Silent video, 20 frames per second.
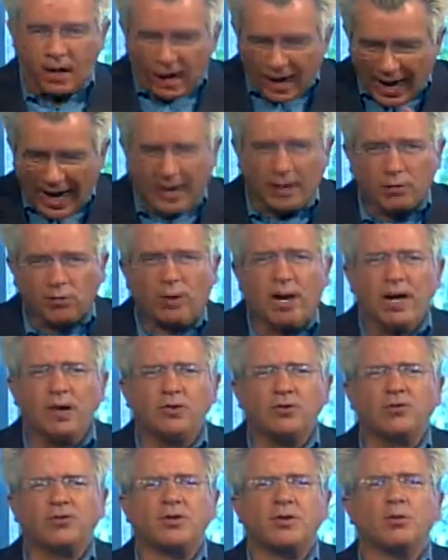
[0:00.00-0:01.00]
at
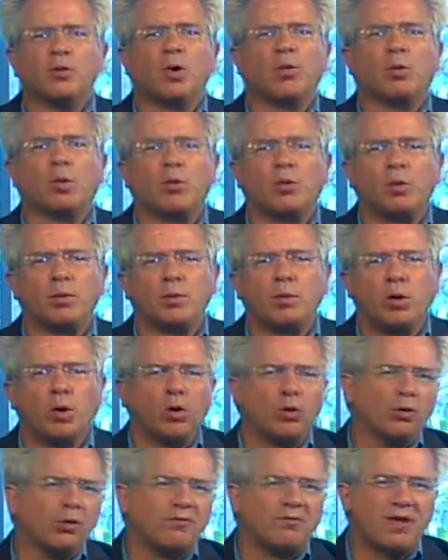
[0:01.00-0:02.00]
Ground Zero, where we will
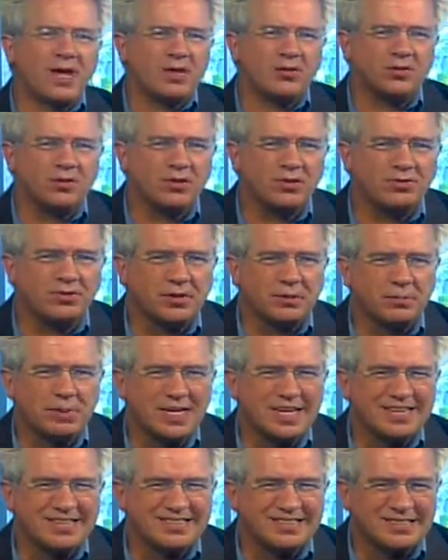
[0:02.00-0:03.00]
hold evangelistic
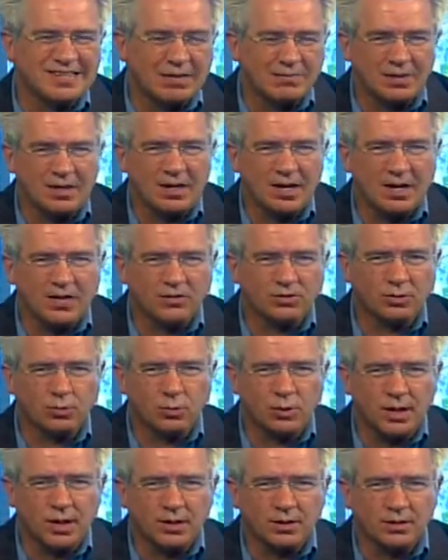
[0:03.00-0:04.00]
meetings 7 days a
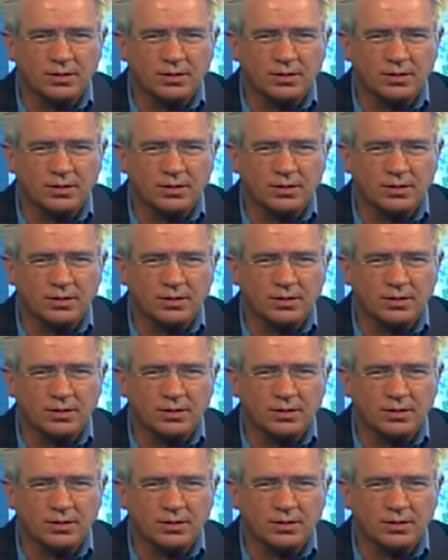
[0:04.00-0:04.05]
week.